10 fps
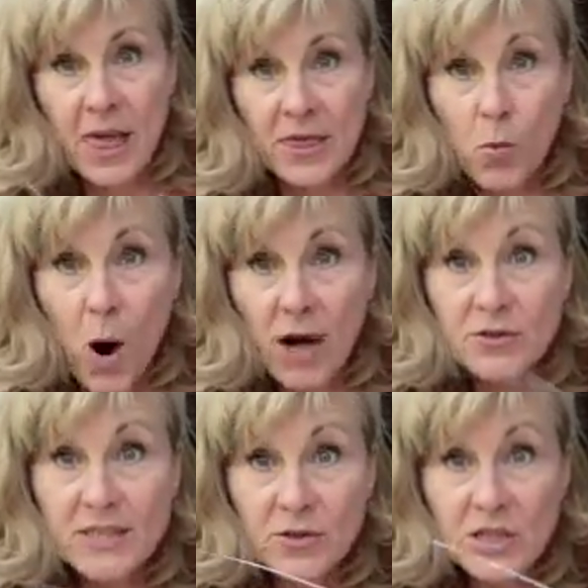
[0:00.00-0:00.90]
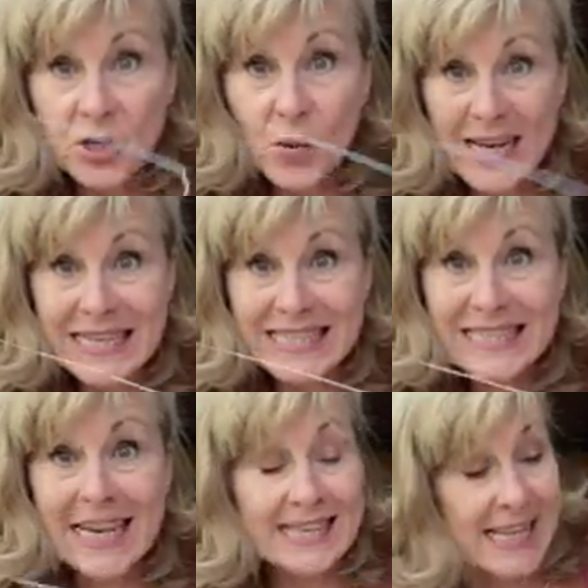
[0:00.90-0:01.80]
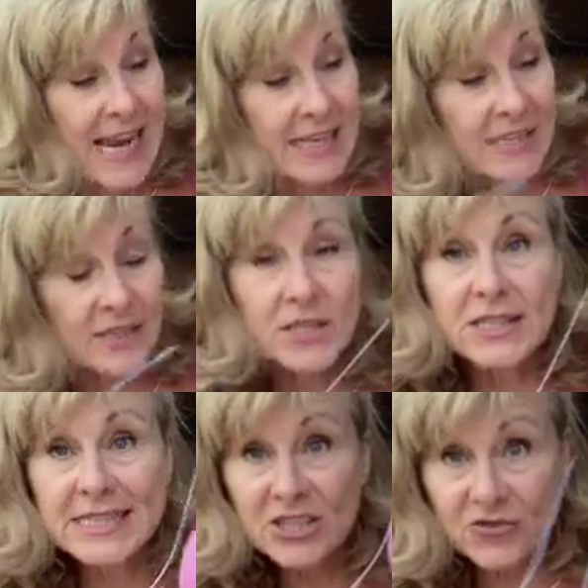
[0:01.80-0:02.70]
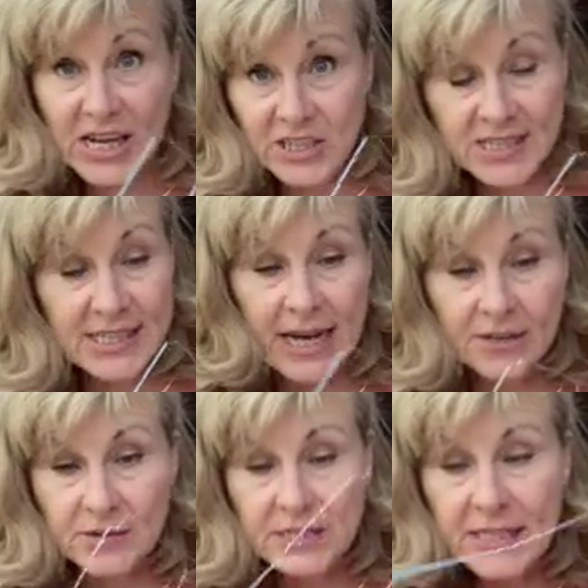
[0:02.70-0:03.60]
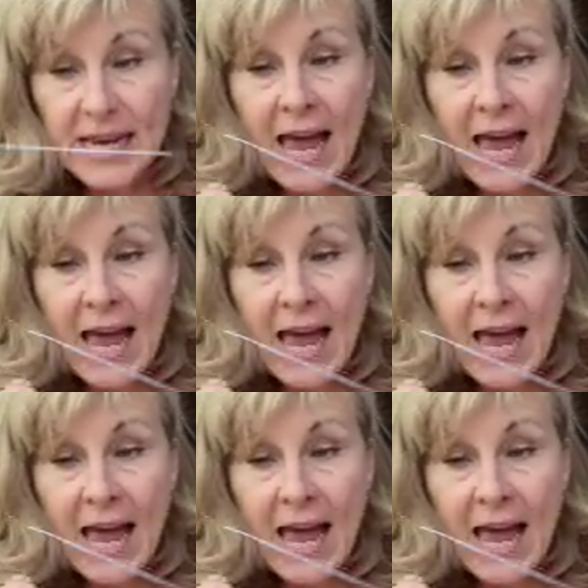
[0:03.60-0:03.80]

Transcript: The wire is going to go inside the lantern to stretch it out.